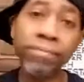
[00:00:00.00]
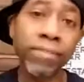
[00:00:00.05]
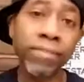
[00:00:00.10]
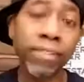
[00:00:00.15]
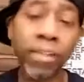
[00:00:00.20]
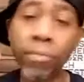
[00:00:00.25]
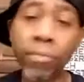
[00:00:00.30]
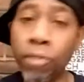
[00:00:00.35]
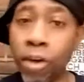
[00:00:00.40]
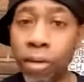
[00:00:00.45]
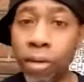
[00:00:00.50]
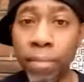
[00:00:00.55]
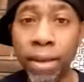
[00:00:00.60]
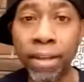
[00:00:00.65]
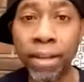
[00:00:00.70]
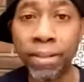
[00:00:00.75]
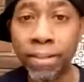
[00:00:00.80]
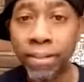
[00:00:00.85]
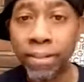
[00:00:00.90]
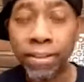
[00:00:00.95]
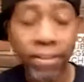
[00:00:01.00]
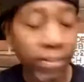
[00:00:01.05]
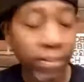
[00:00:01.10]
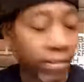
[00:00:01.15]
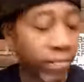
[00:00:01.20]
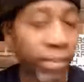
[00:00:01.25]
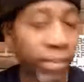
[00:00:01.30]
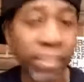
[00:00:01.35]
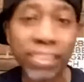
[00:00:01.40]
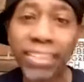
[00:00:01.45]
Come on, man.
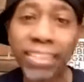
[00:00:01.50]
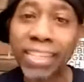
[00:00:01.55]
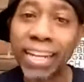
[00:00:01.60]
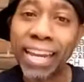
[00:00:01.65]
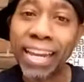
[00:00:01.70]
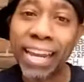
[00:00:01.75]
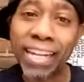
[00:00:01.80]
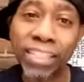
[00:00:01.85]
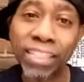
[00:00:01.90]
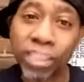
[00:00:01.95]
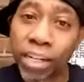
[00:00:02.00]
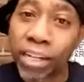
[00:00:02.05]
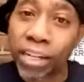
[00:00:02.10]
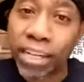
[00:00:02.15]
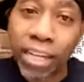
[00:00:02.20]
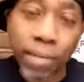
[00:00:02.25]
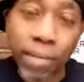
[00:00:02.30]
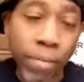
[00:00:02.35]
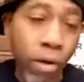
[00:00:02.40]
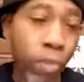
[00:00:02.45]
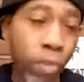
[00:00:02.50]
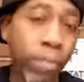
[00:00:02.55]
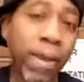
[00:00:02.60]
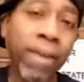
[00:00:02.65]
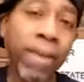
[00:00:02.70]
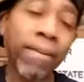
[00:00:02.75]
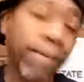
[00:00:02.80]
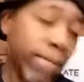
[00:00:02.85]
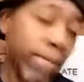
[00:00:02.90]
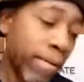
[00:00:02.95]
Friends to the end, Chucky. Come on,
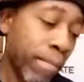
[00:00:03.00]
man.